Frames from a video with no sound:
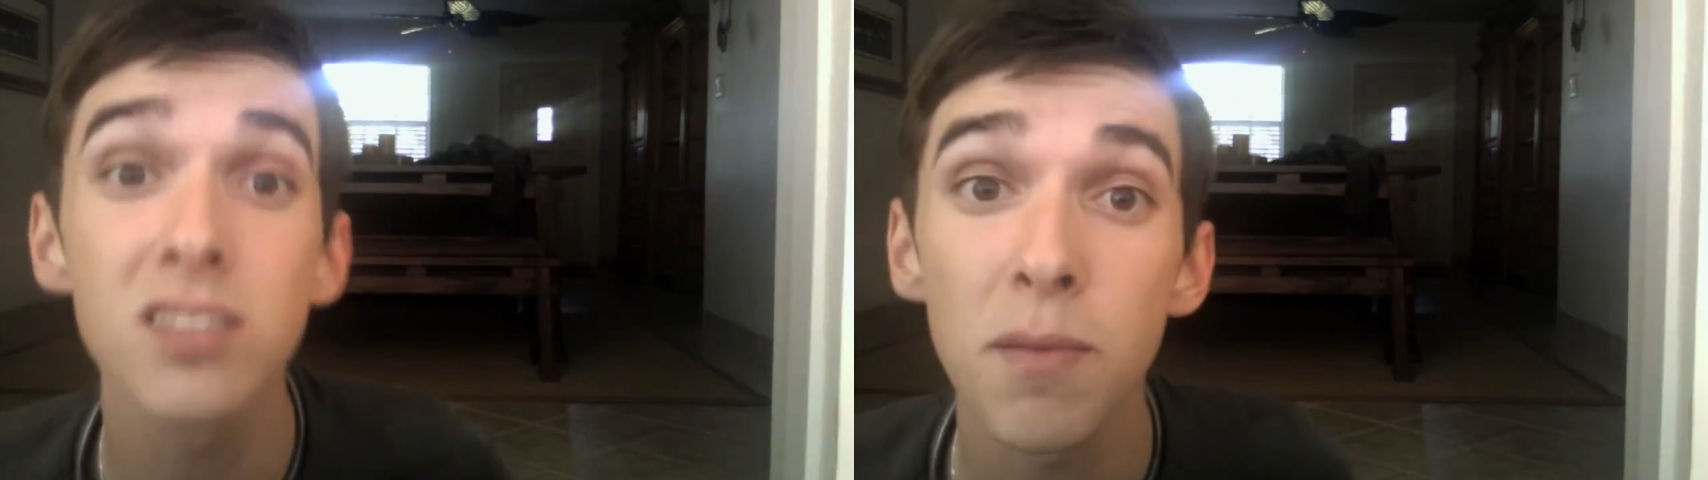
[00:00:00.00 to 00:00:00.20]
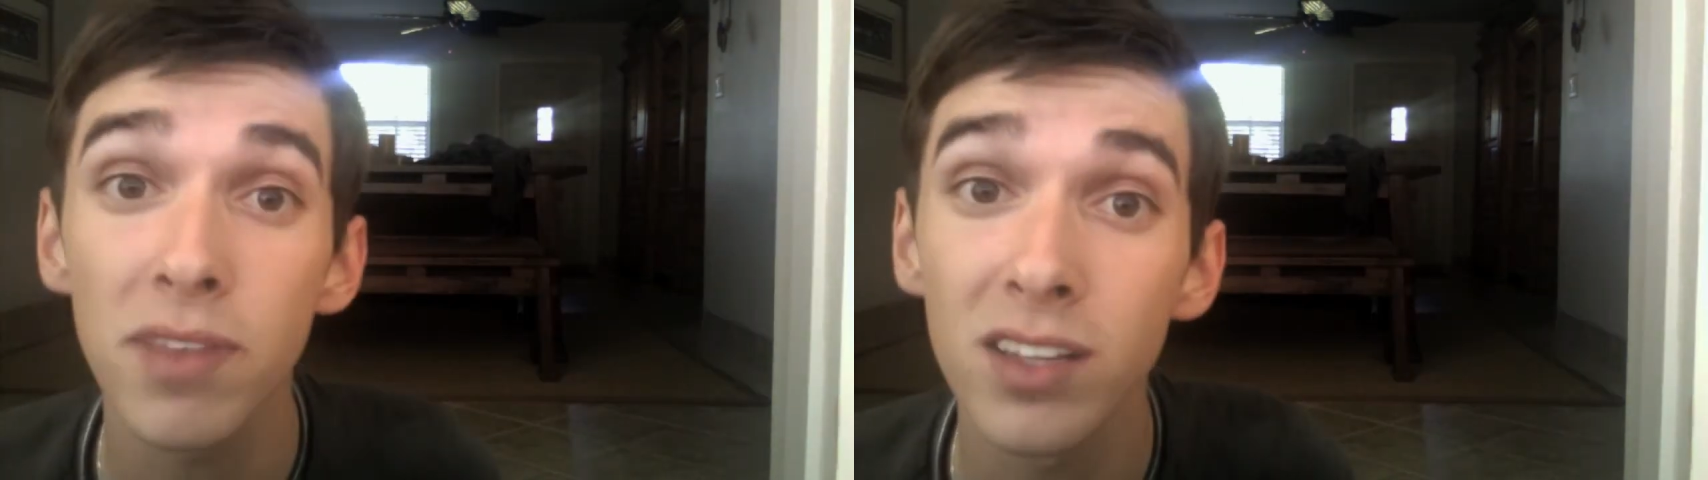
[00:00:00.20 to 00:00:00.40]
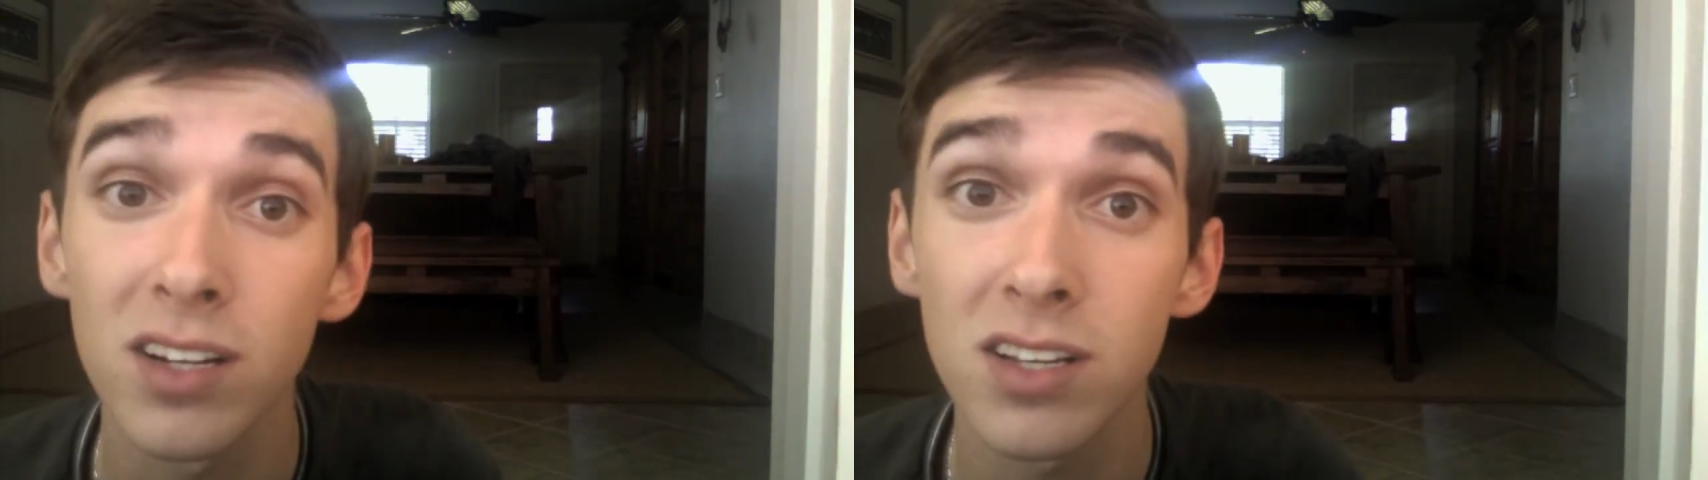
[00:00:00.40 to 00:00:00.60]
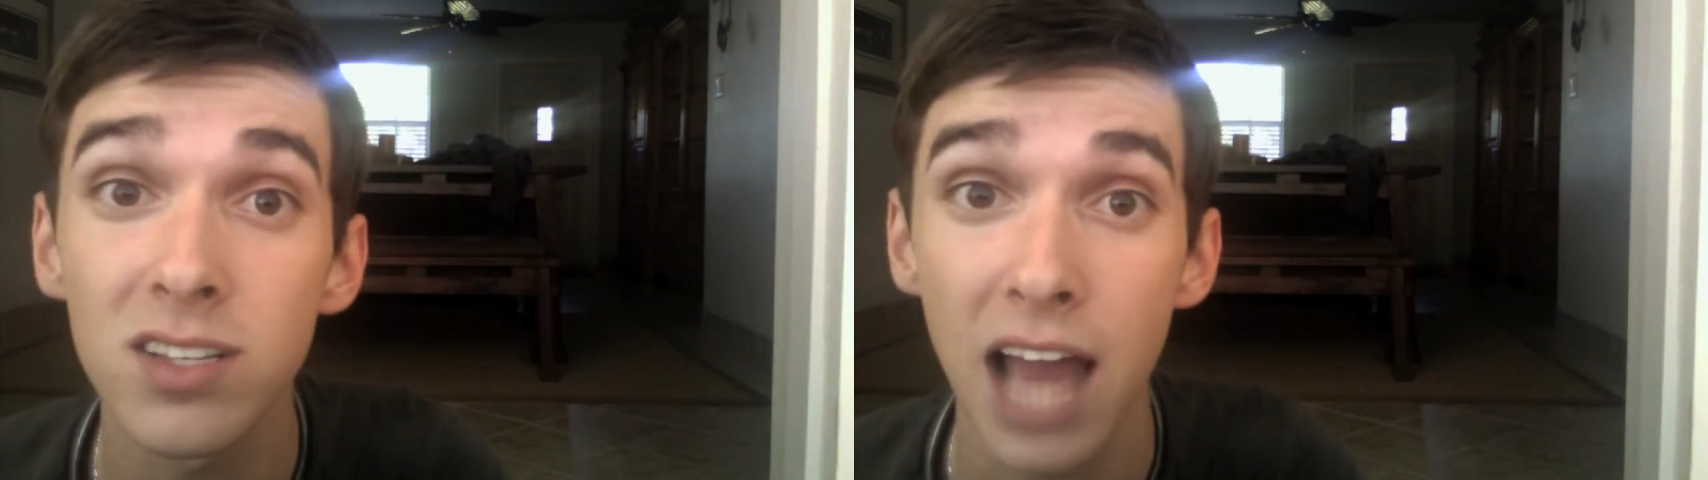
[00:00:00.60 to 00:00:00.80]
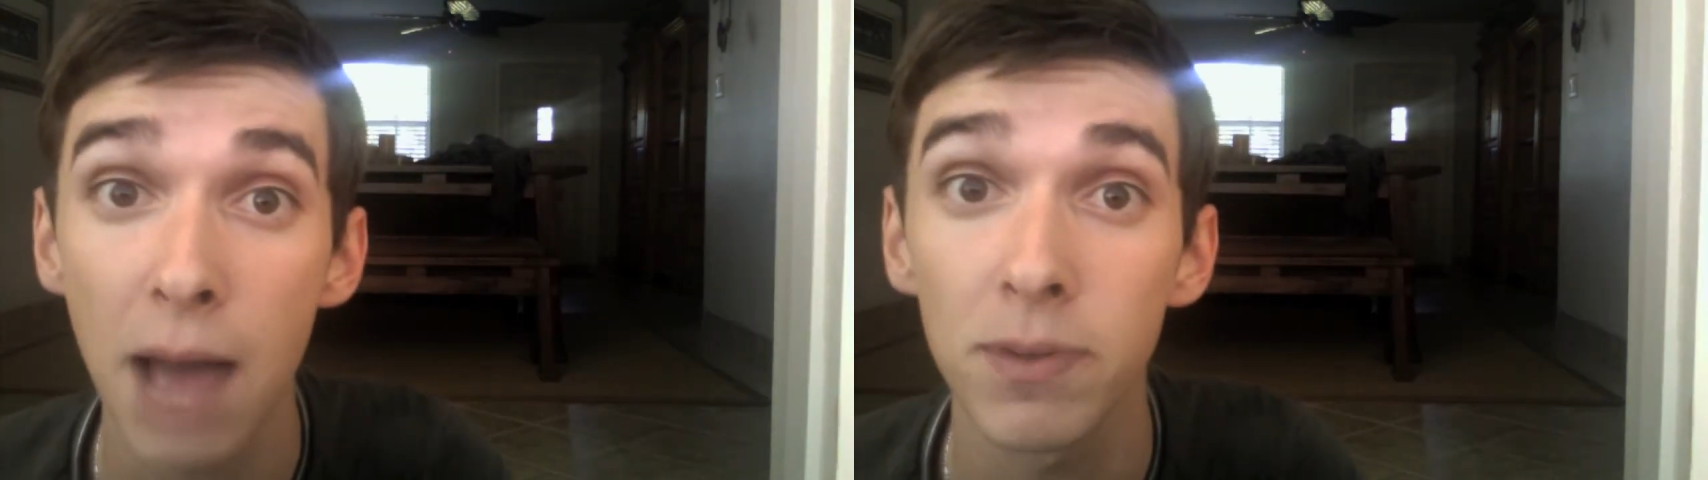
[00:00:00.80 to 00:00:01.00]
something that
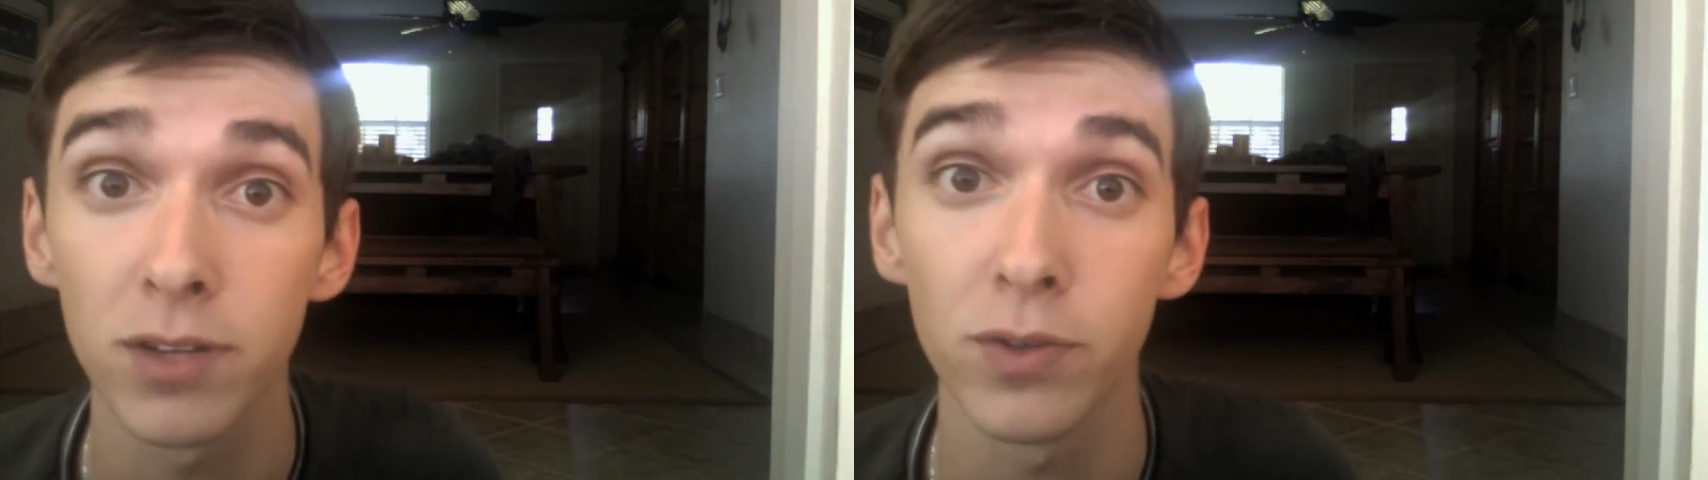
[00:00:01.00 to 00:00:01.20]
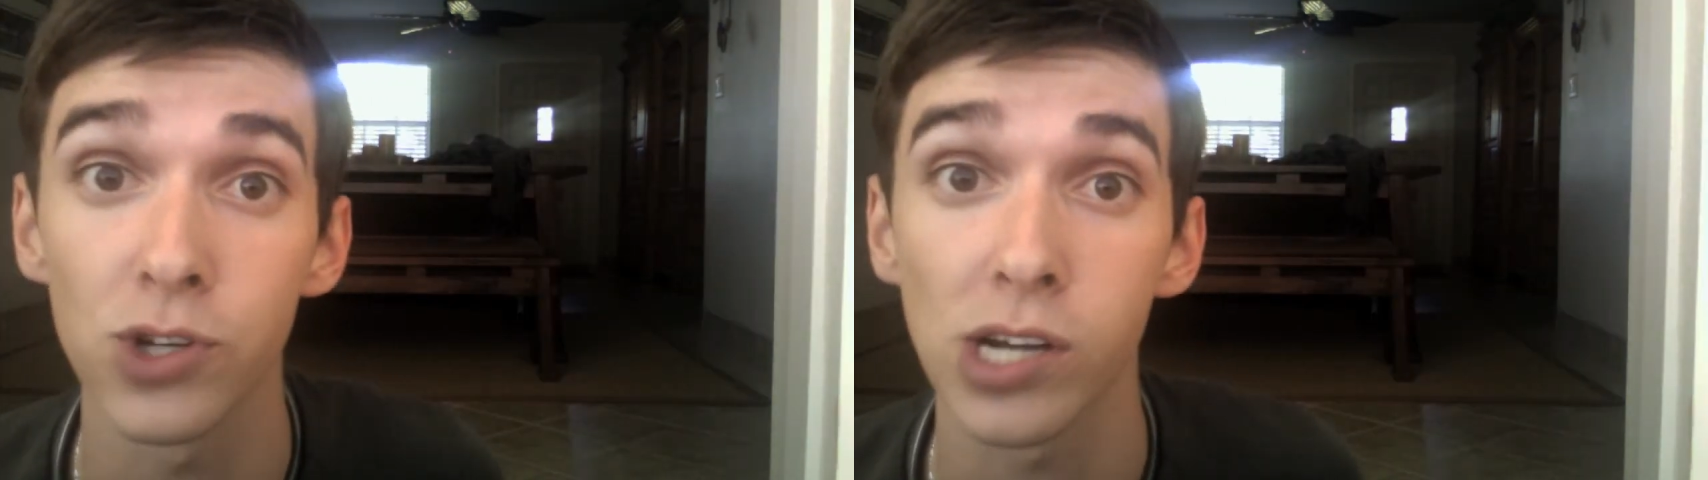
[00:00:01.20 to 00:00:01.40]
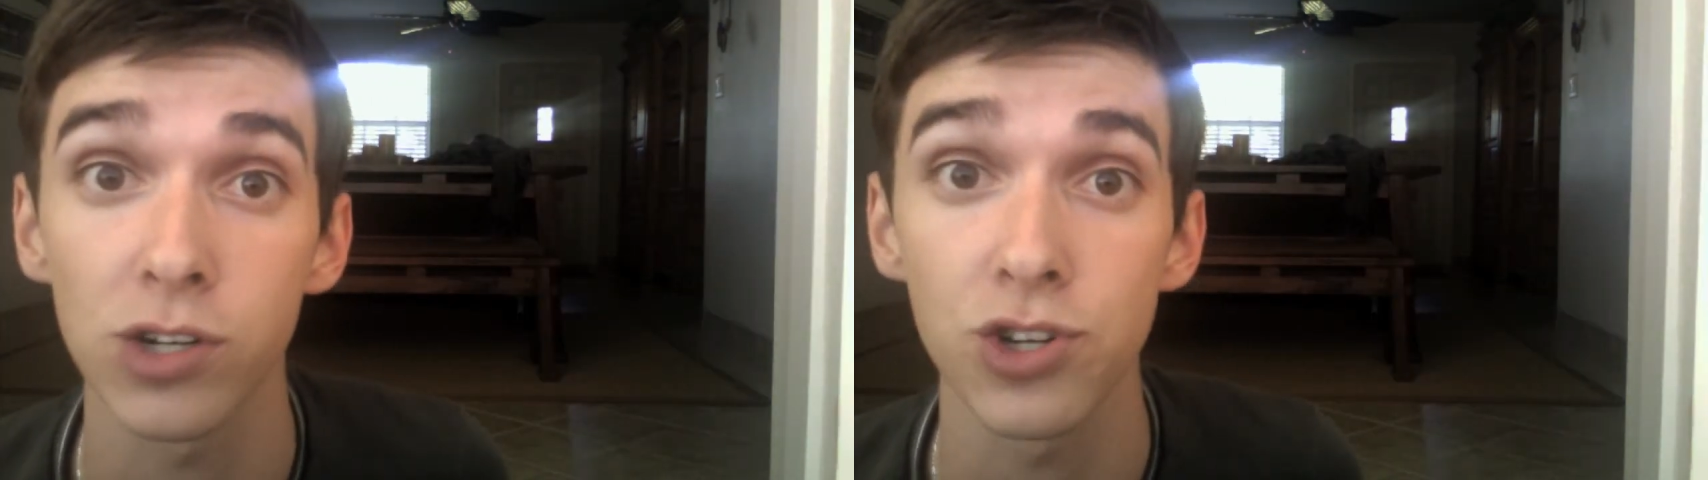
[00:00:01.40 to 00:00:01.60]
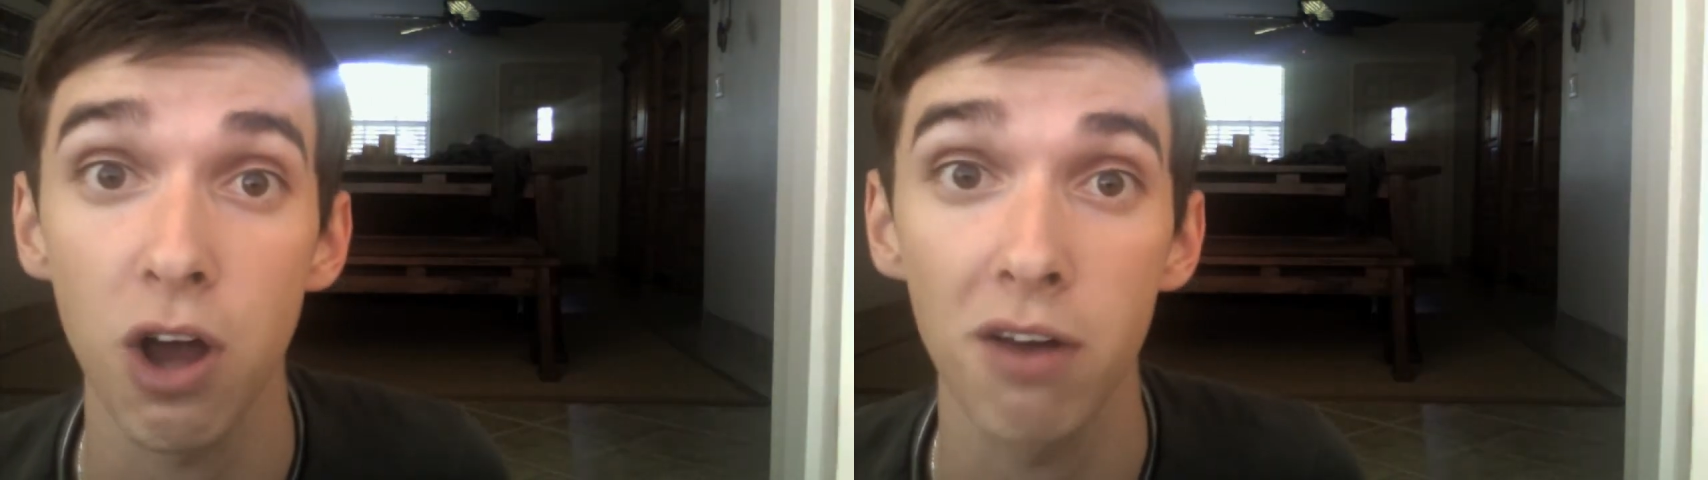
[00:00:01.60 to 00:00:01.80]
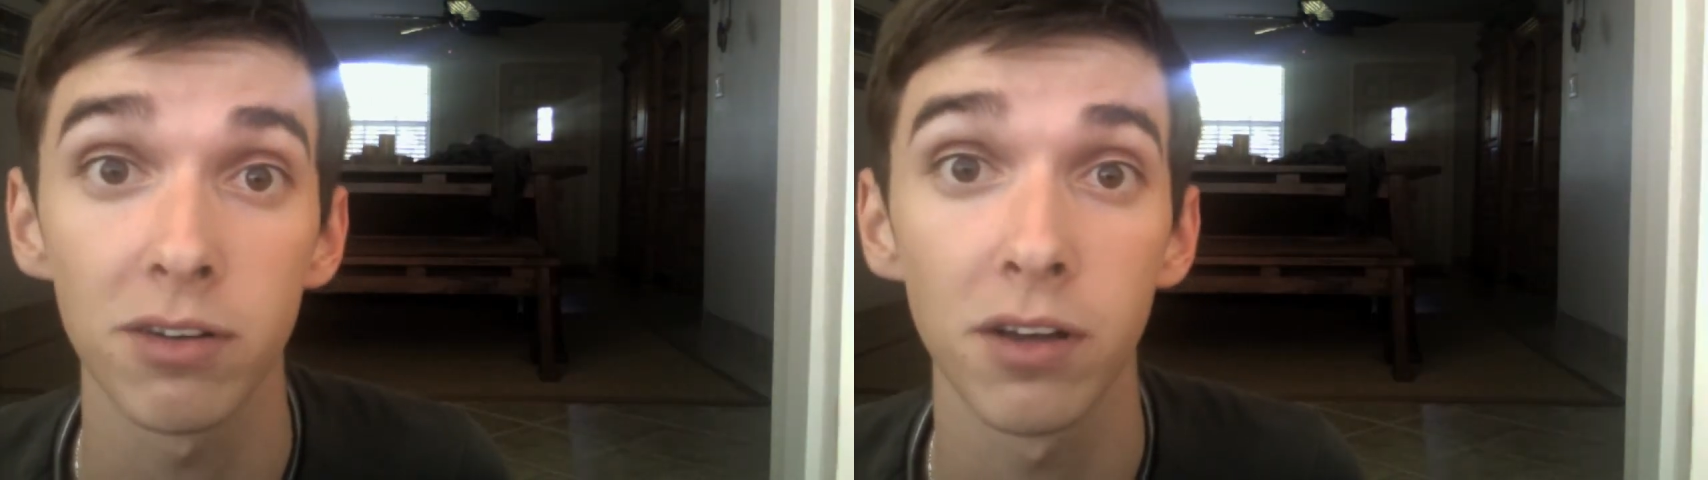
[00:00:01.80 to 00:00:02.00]
doesn't happen to Future Actor John.